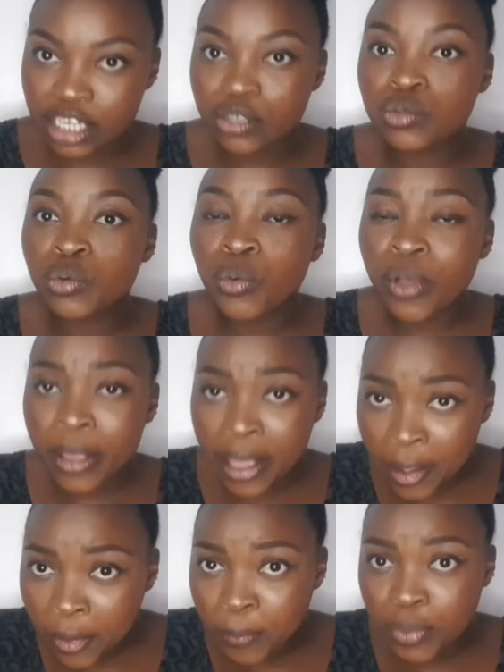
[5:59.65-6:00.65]
It will
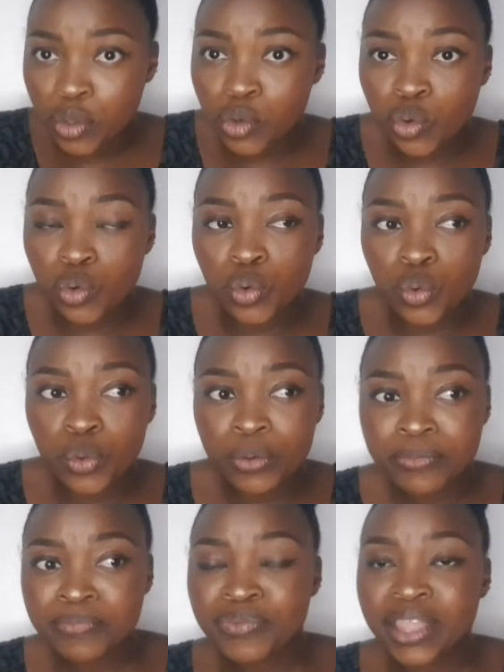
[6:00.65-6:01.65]
help you
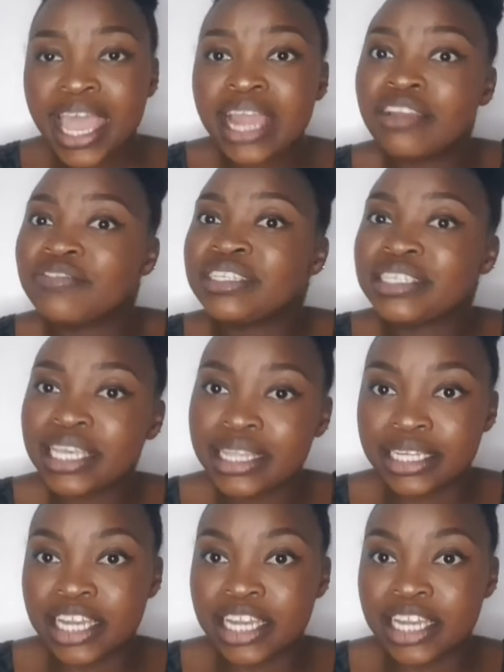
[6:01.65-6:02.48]
kind of see the